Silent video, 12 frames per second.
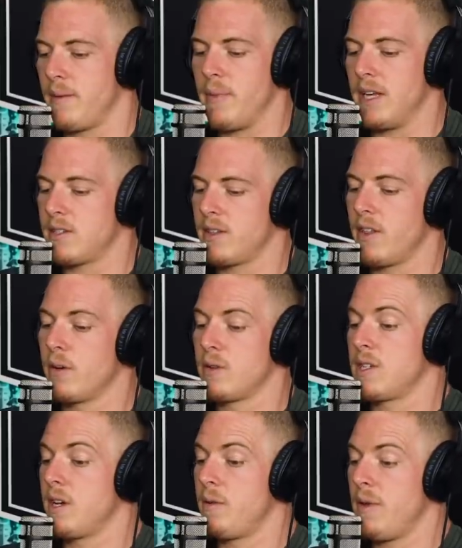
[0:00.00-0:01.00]
that basically there
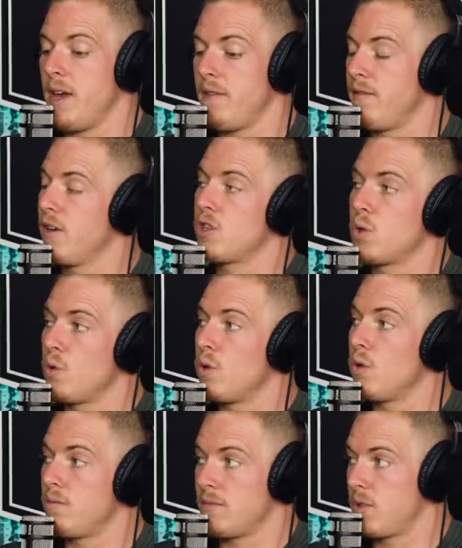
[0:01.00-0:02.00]
was going to be a
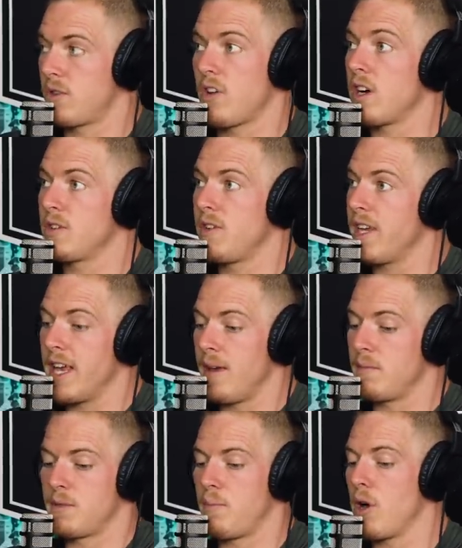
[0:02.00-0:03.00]
virtual CrossFit
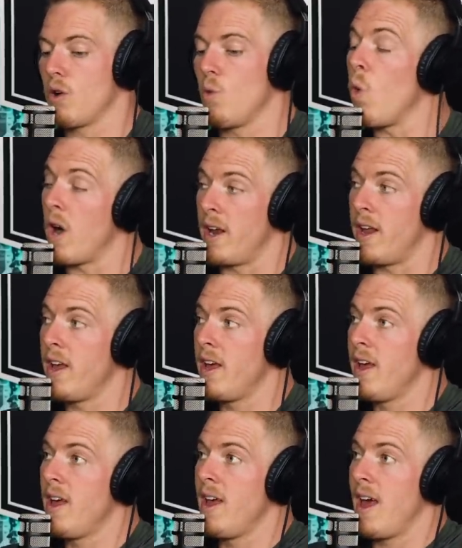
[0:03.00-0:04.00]
Games part one,
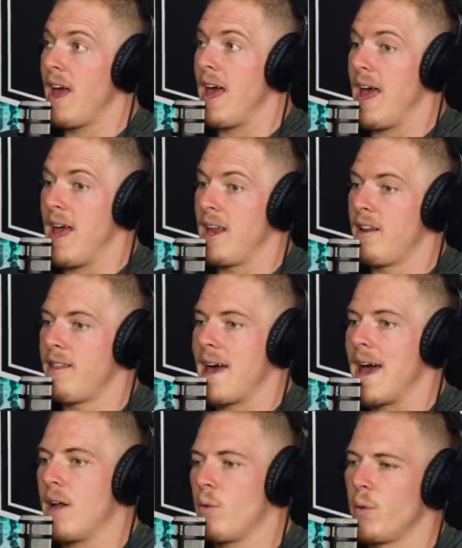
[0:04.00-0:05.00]
and
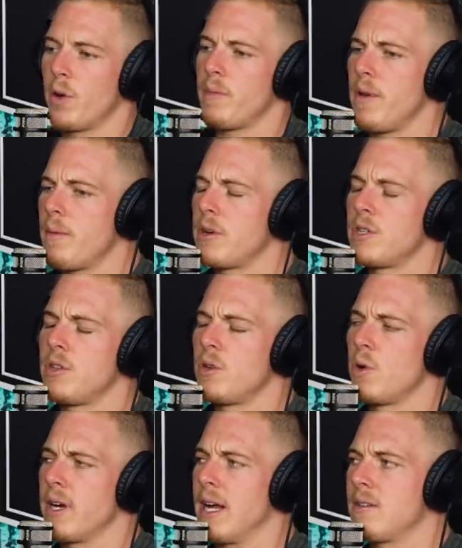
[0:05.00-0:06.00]
that we wouldn't be able to do the
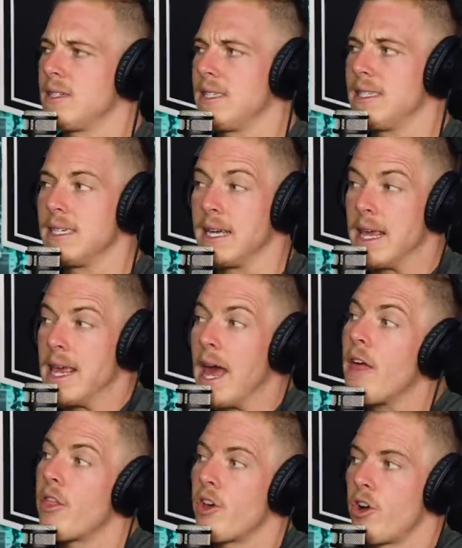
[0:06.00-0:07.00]
workouts
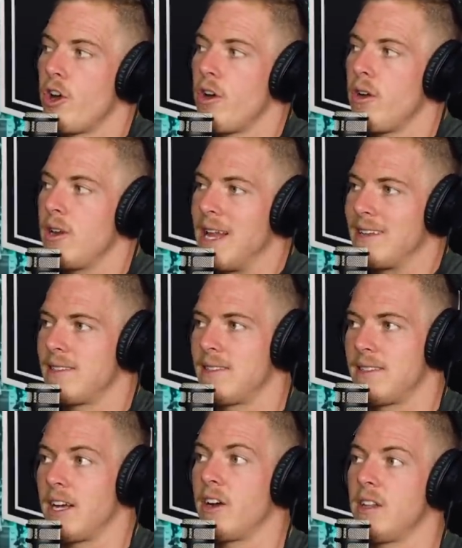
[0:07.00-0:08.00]
together
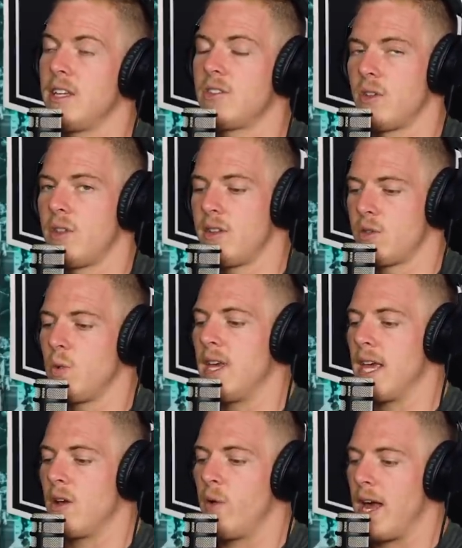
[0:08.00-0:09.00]
necessarily. So this
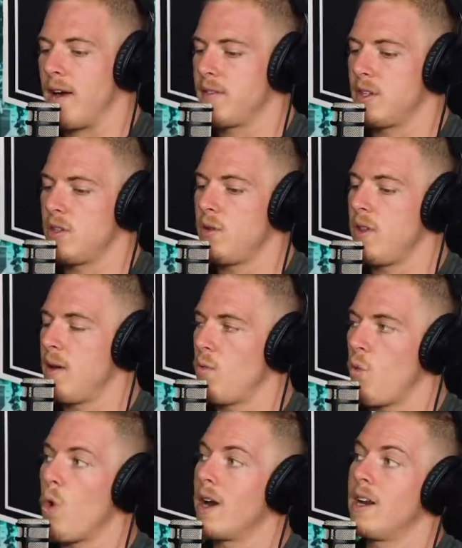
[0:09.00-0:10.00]
weekend we have to do them
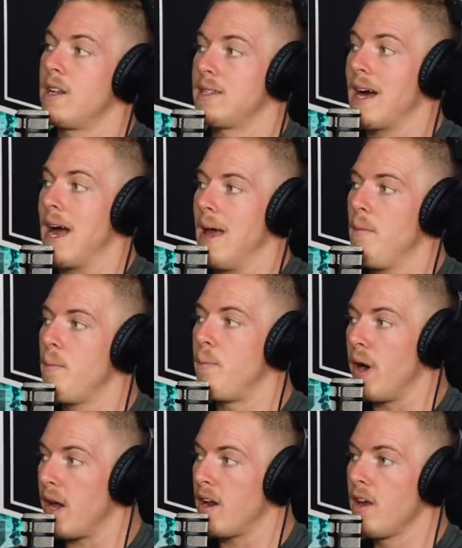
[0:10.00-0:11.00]
one at a time,
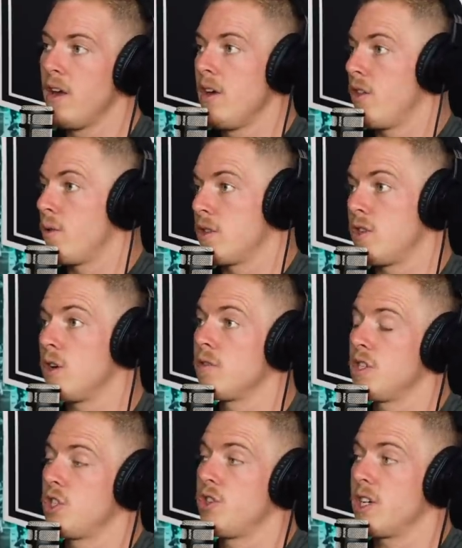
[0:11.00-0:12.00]
but there was no
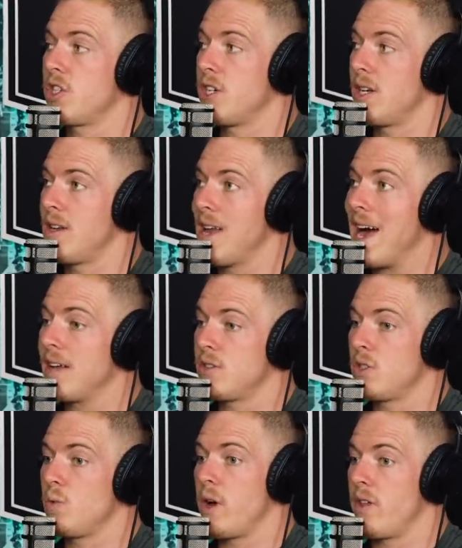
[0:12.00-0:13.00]
restriction
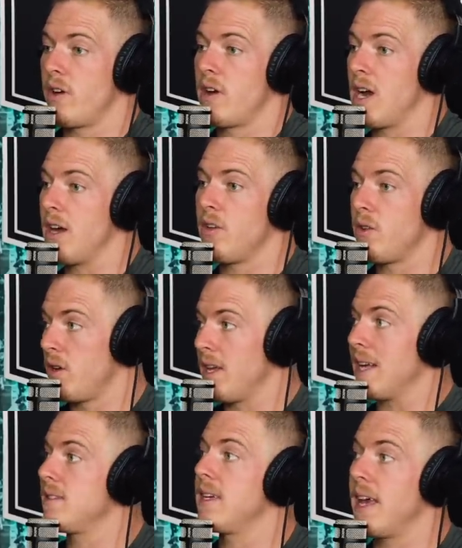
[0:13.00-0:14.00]
as to whether or not you could
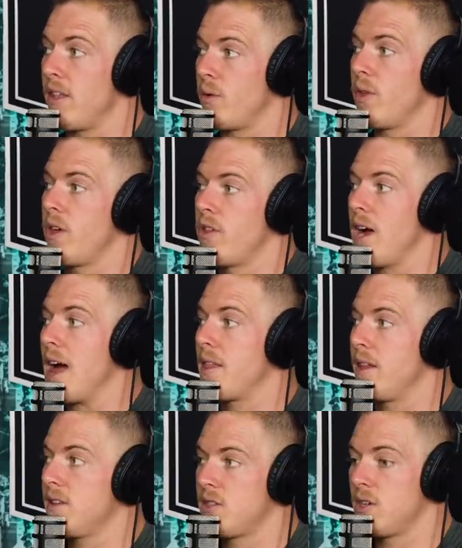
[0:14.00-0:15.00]
get together with other
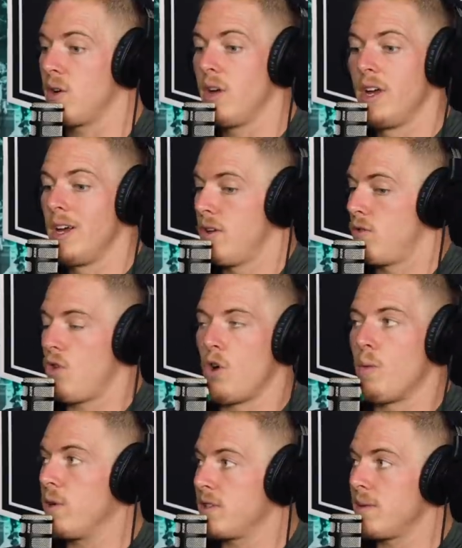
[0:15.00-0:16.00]
athletes. So
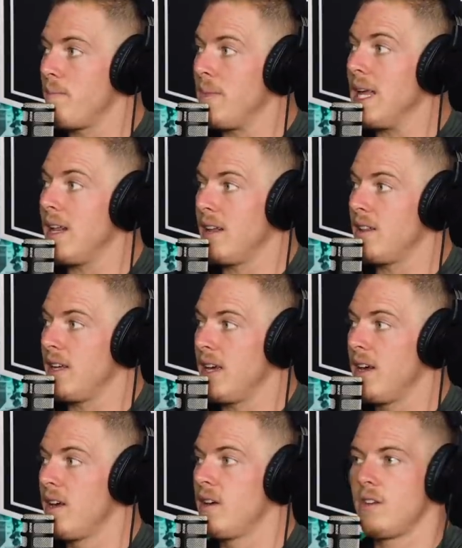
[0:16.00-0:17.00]
almost
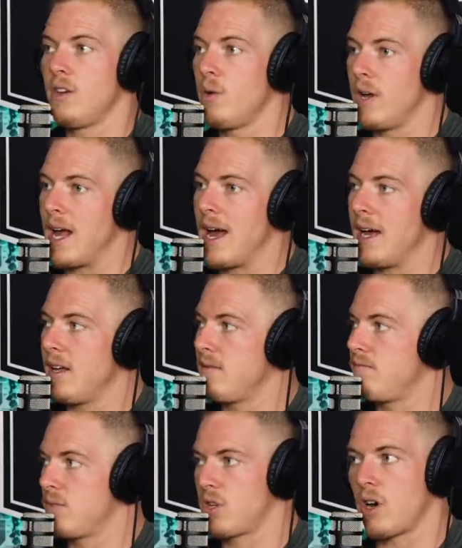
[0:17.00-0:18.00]
immediately you and
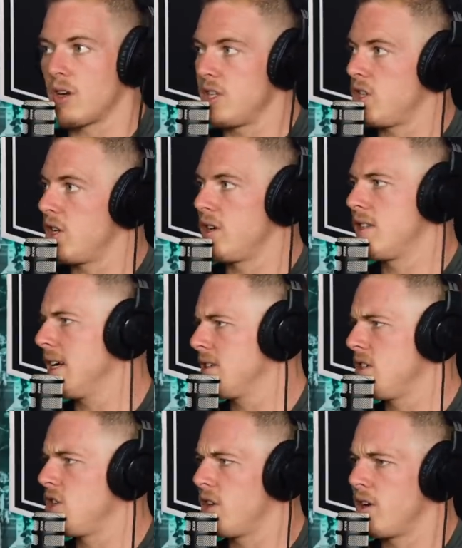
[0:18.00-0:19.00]
I called each other,
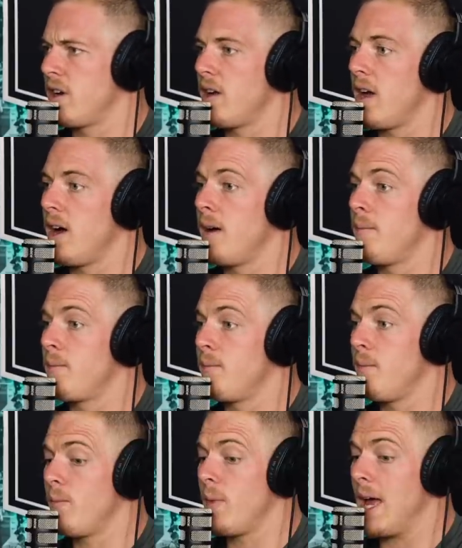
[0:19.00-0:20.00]
text each other,
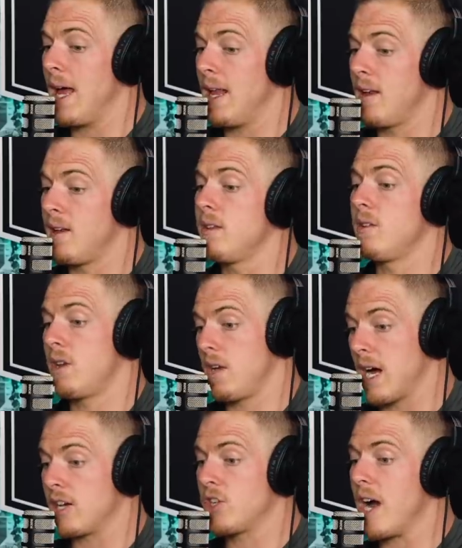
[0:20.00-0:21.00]
um, and
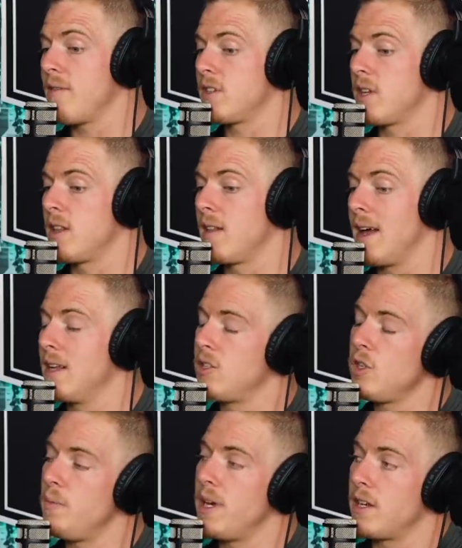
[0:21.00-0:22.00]
got Travis on the line
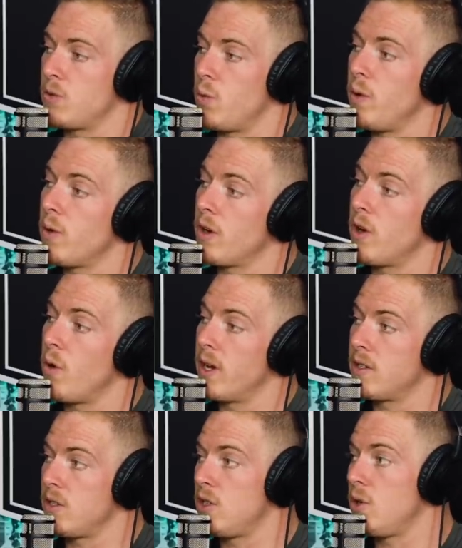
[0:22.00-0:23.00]
too, because we were
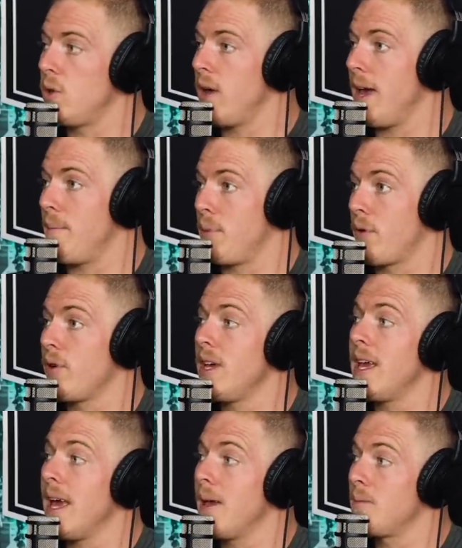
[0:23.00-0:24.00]
going to do a
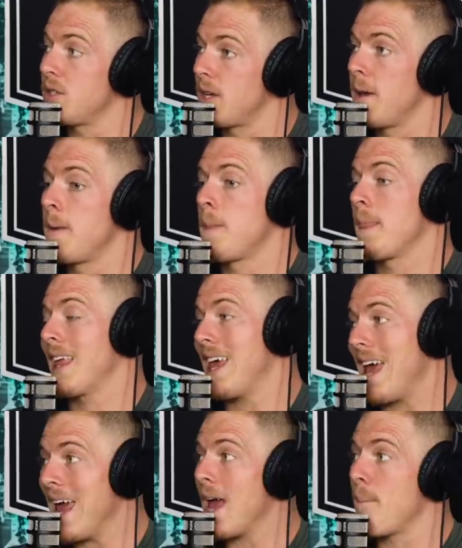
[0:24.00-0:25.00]
pre-games
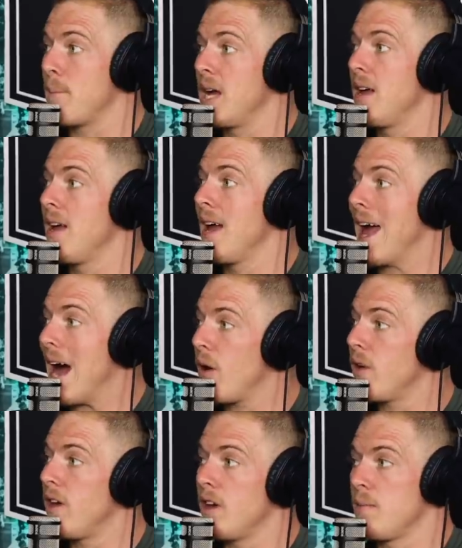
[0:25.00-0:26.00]
camp
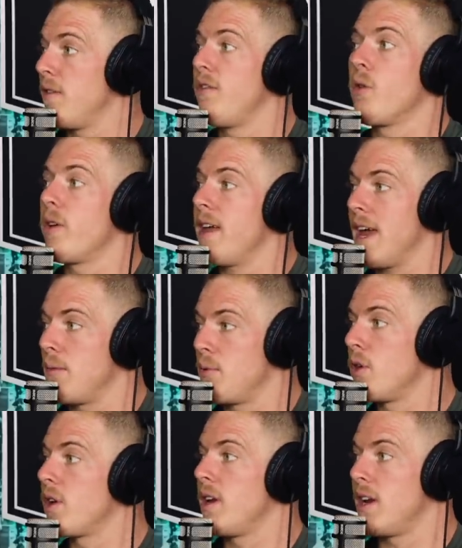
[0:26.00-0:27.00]
out here before they had
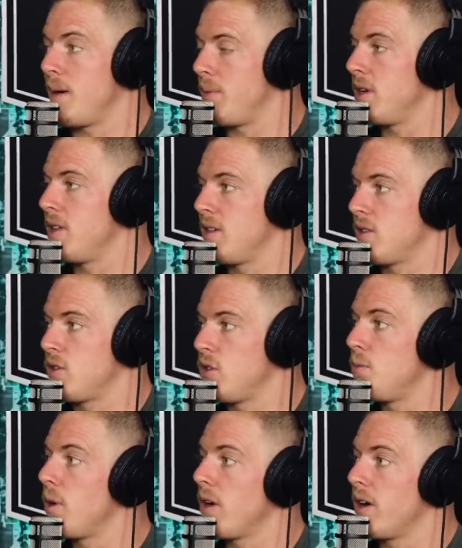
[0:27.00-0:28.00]
broken it up into this
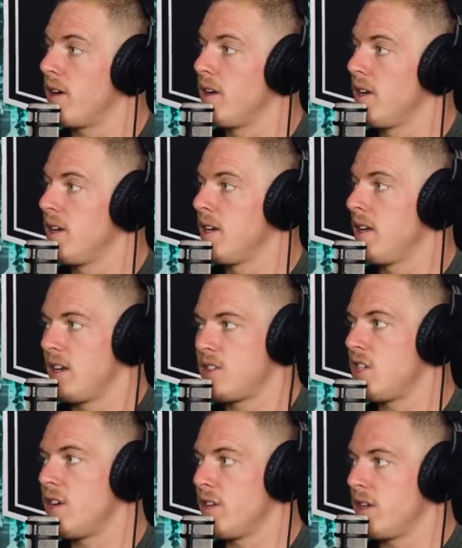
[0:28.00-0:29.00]
two-part
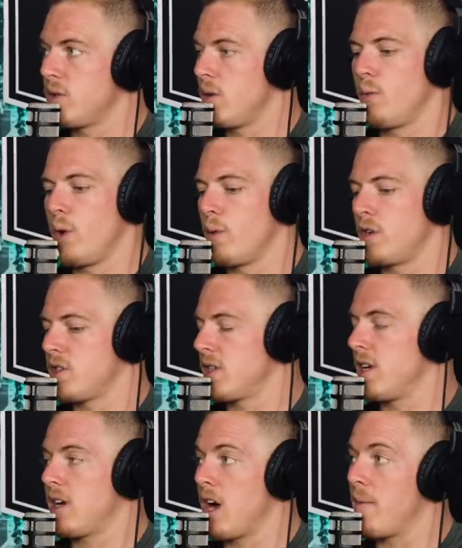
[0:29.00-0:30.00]
series. We were just
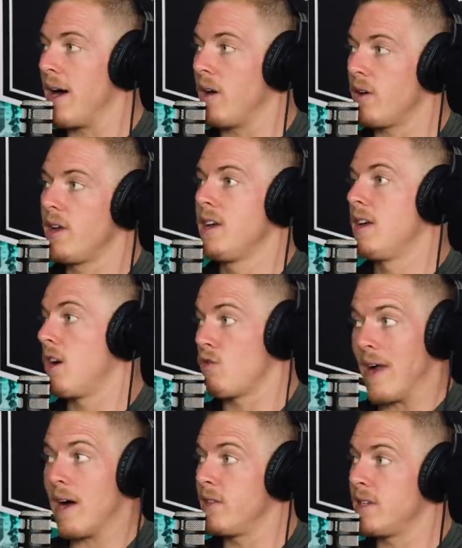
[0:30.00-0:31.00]
going to come out
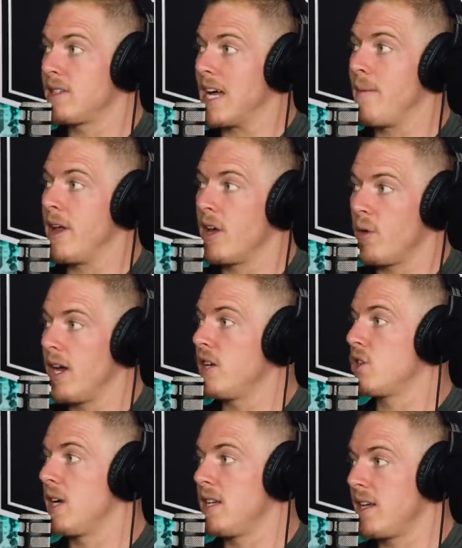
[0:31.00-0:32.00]
around this time anyway,
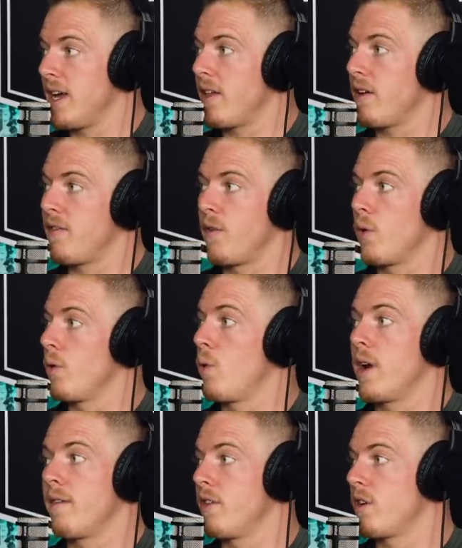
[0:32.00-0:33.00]
train together for
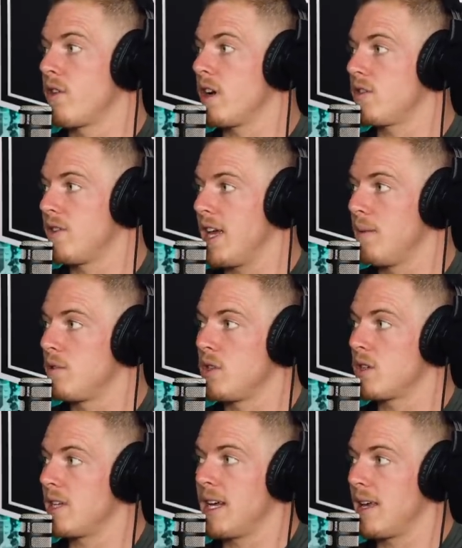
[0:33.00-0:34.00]
whatever the CrossFit Games
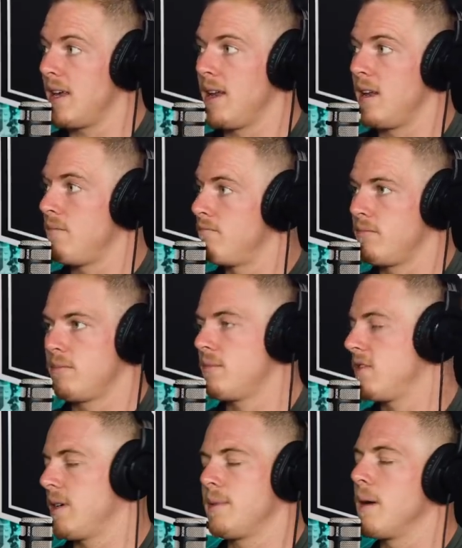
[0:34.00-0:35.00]
looked like in
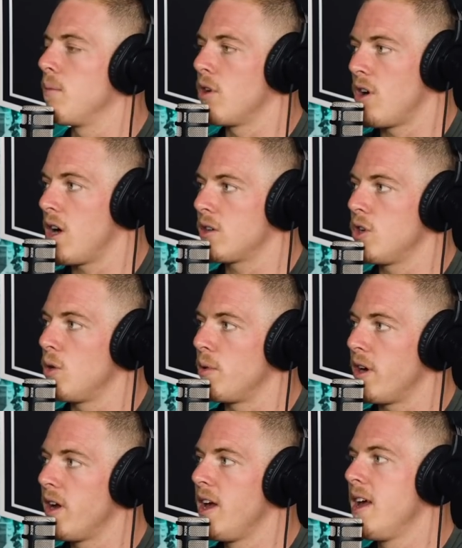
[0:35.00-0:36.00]
September or
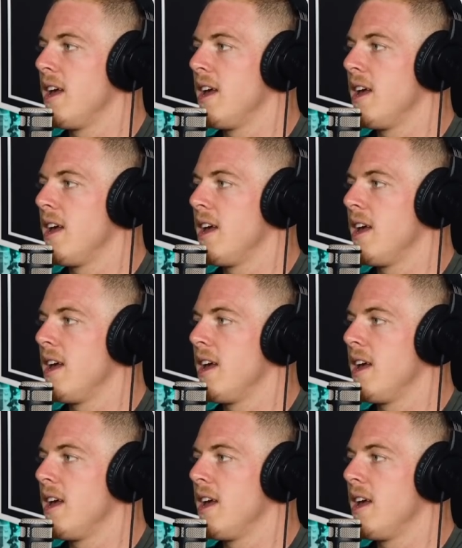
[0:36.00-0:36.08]
October.